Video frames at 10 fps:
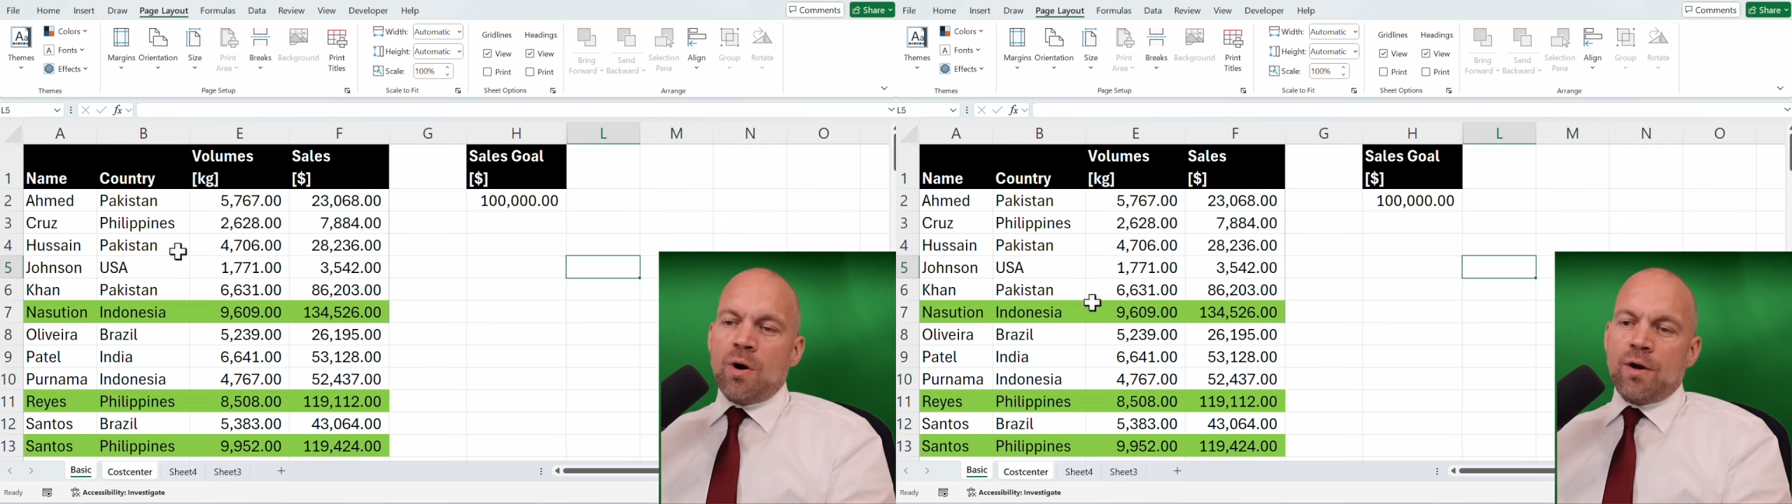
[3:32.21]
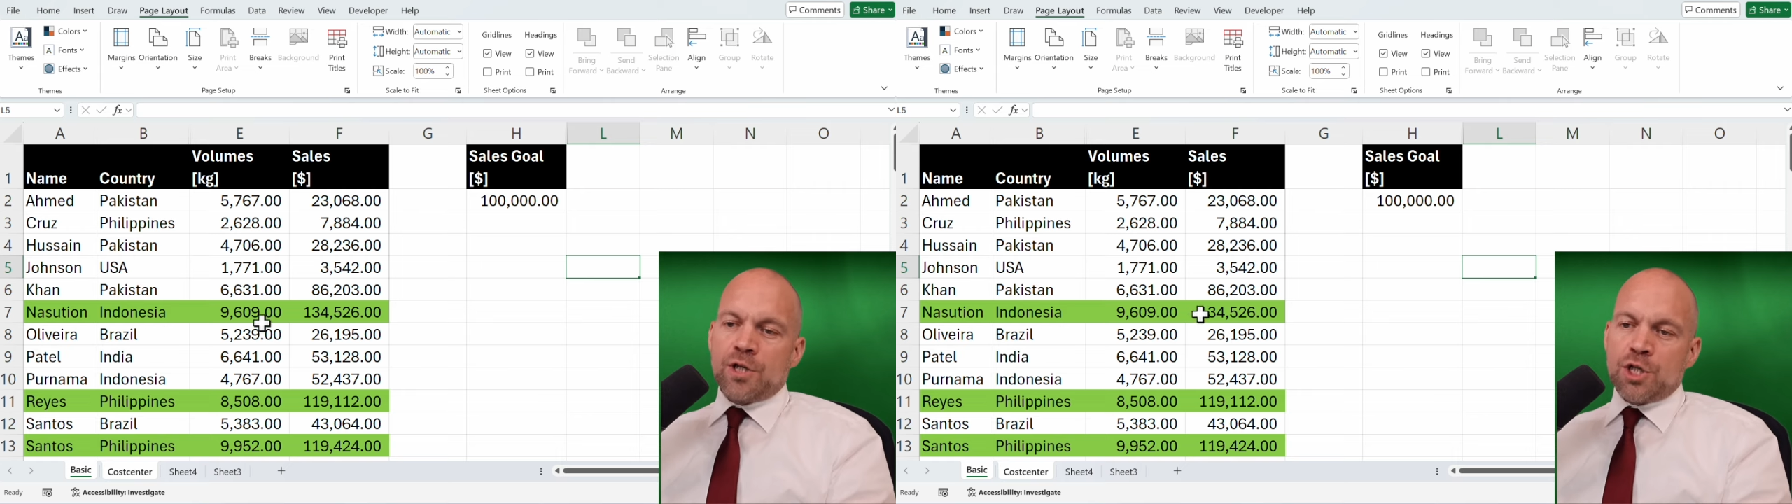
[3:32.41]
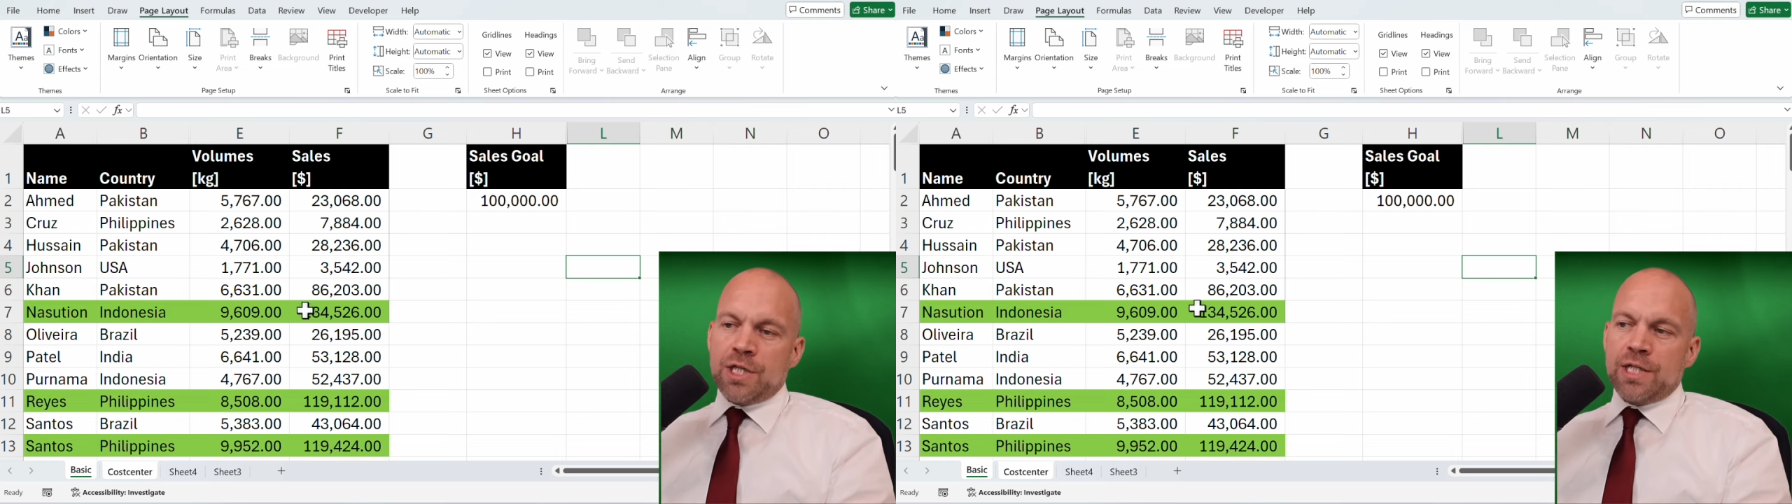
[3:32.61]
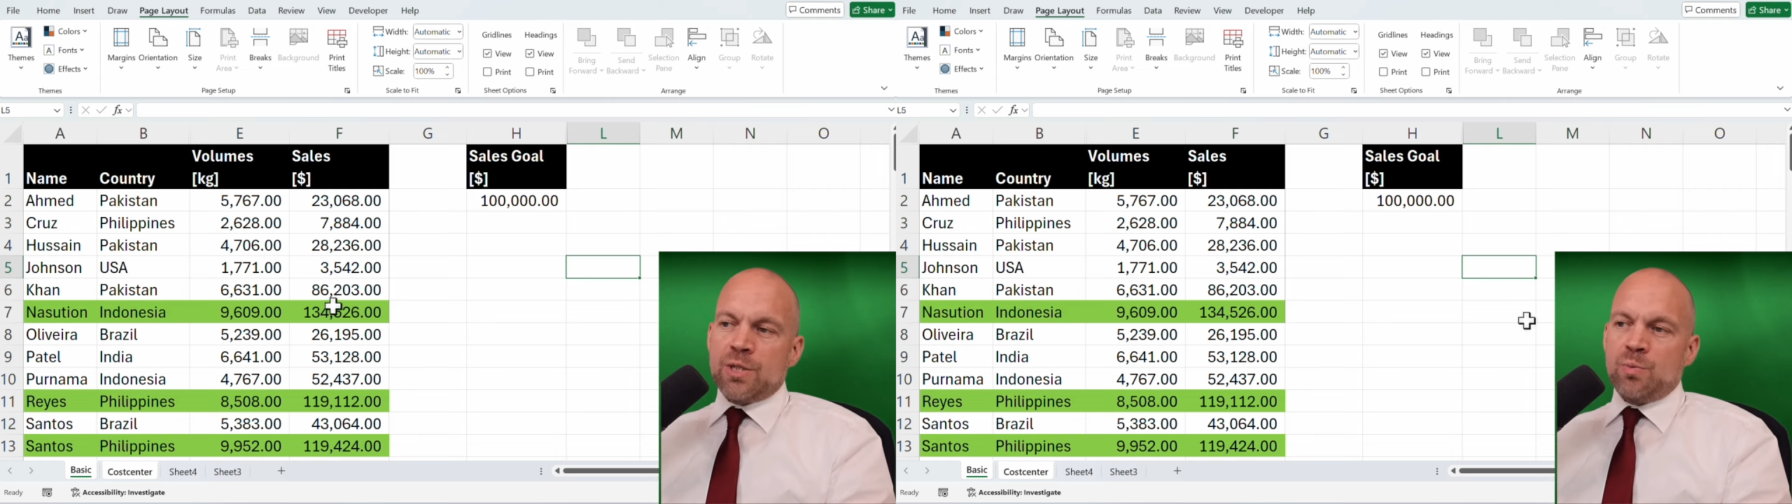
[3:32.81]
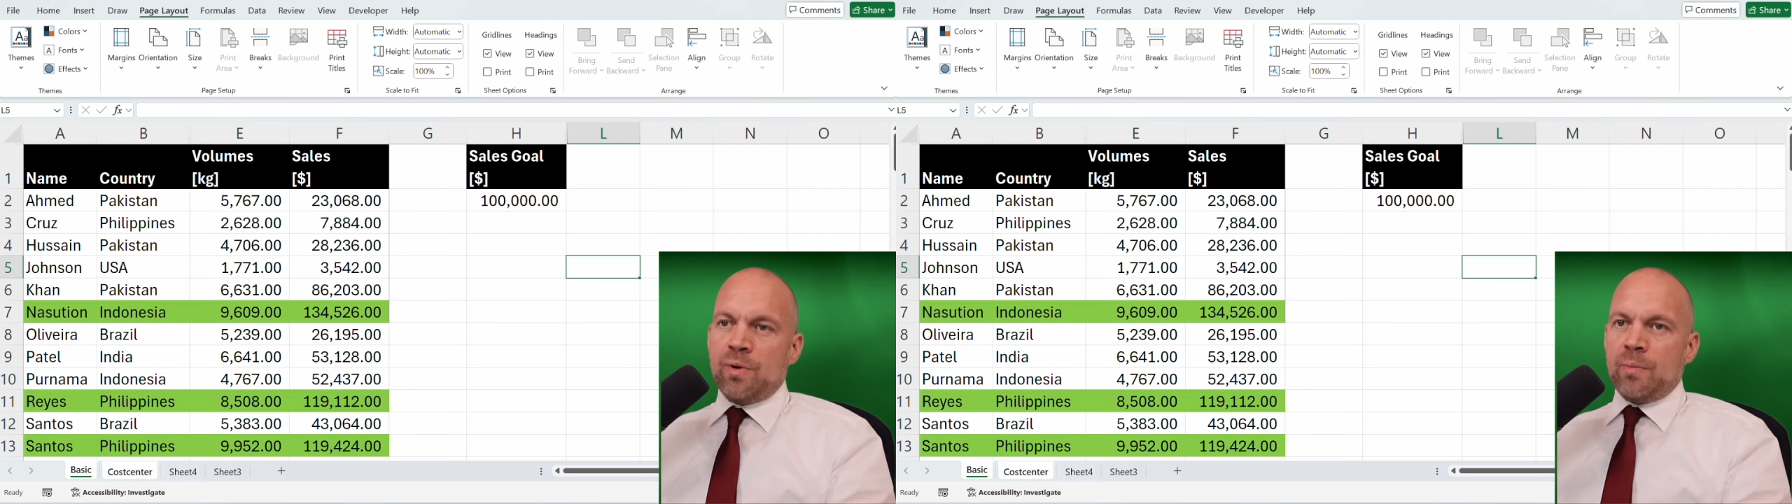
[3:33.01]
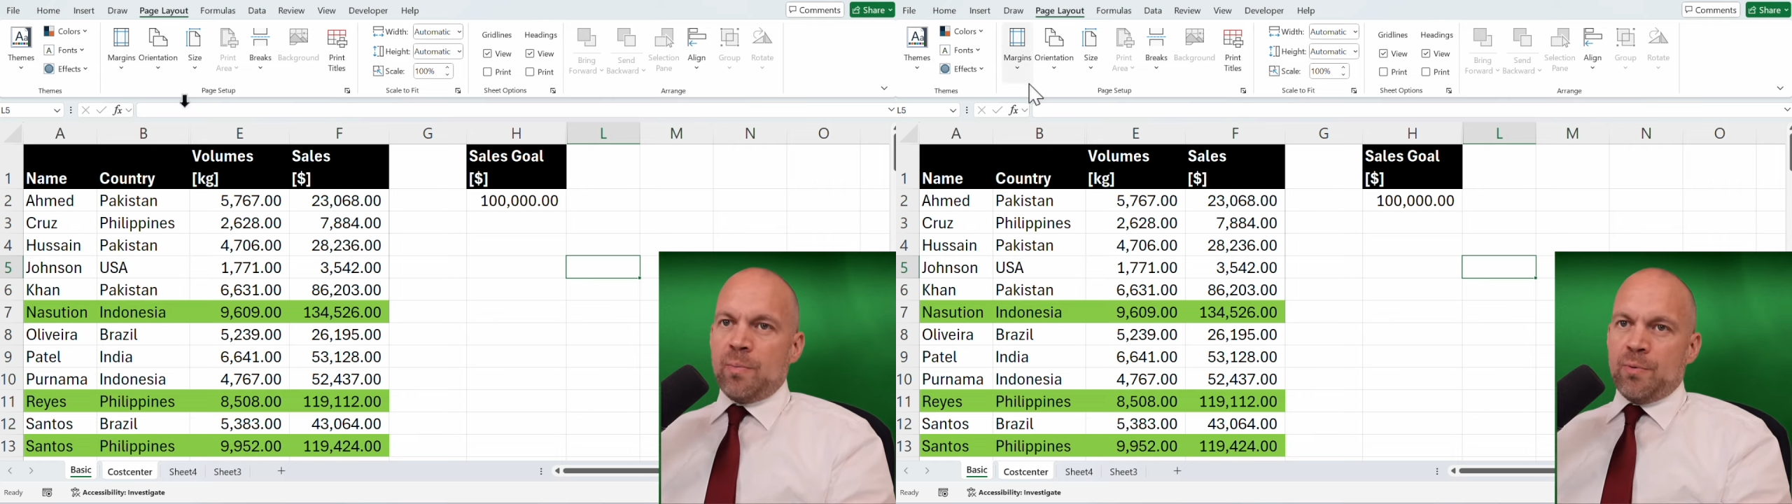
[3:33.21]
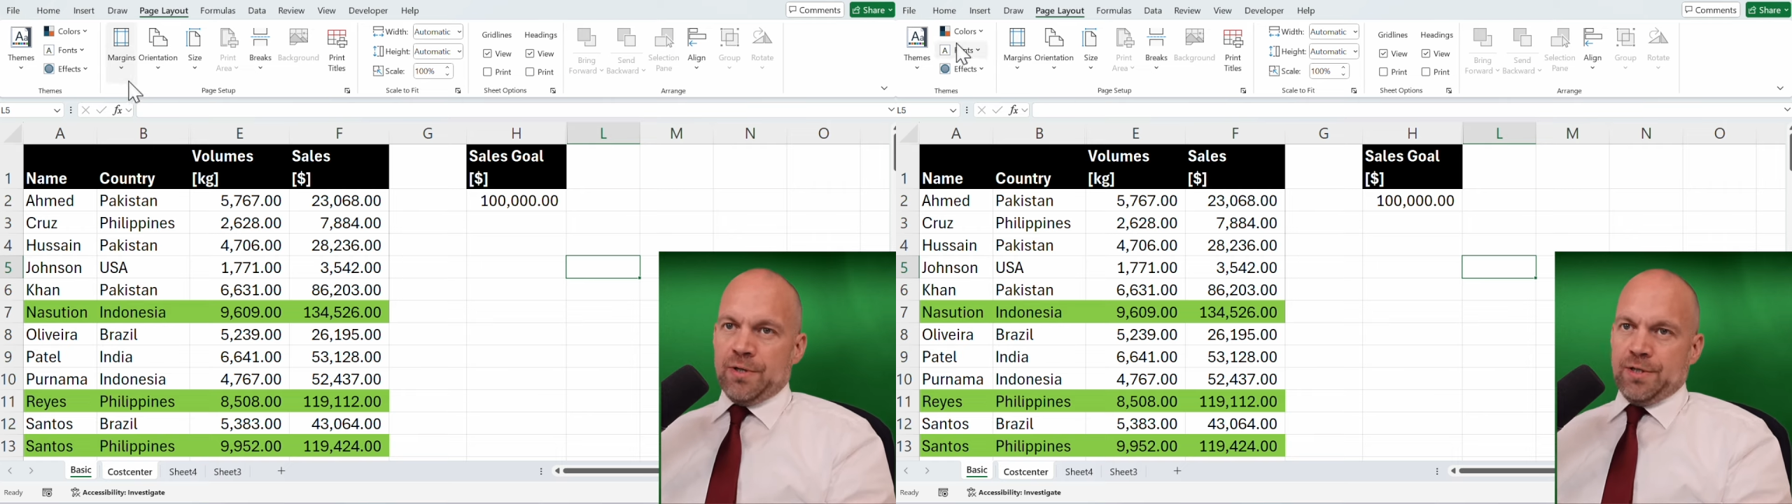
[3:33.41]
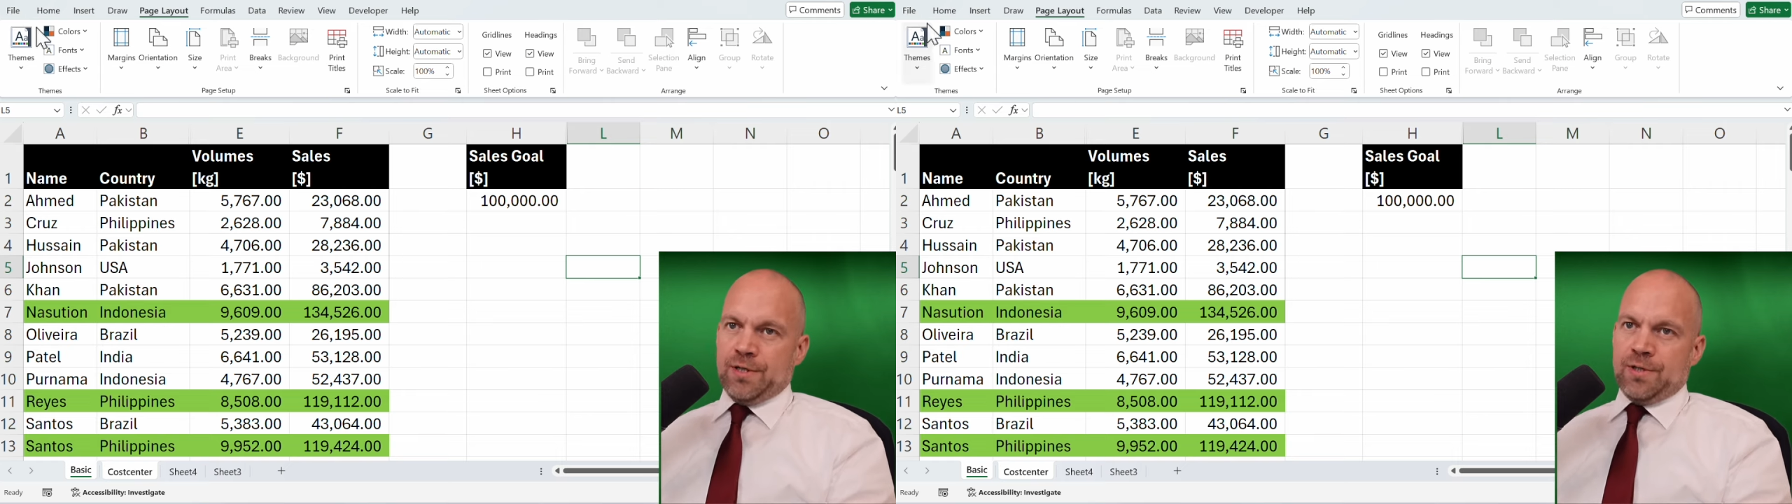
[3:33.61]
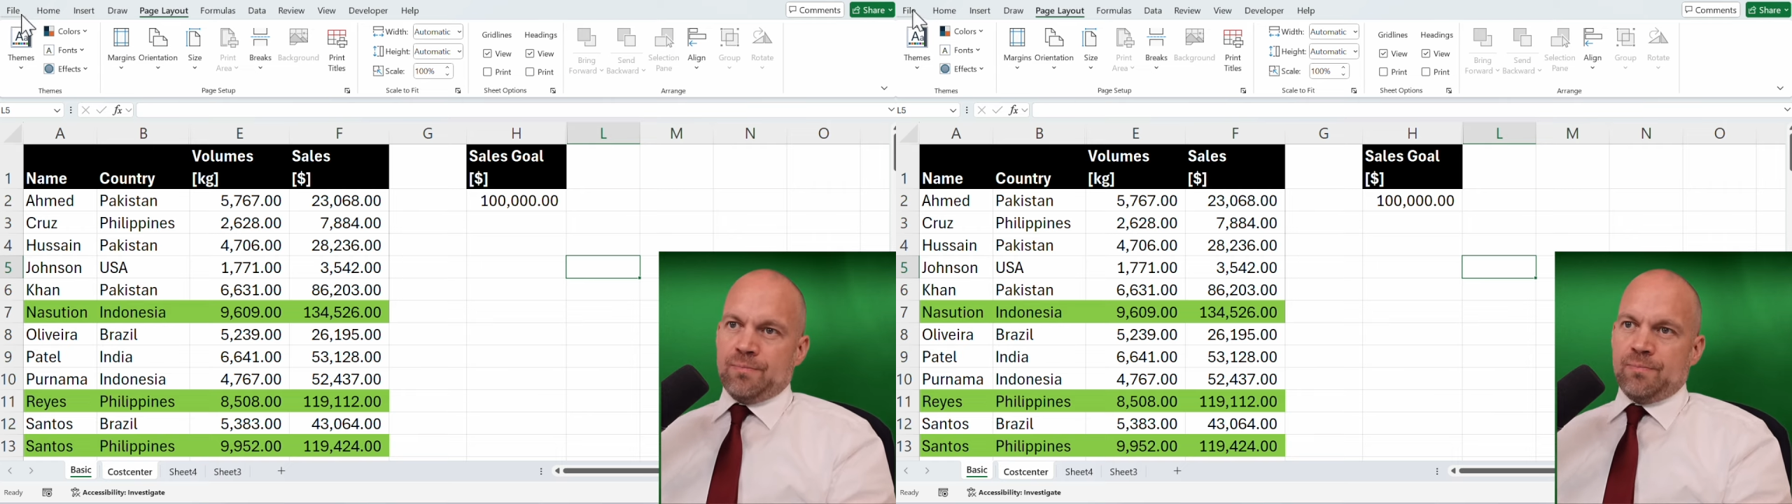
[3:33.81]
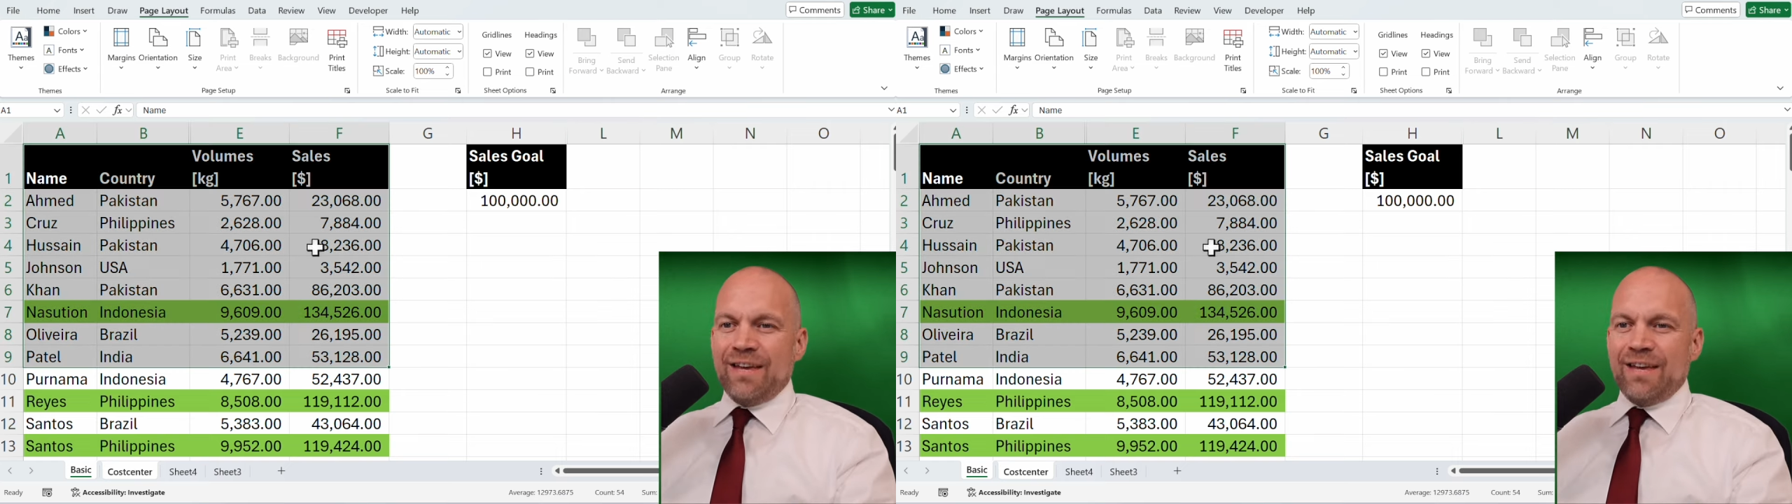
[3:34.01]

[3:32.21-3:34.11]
all the sheets will be printed.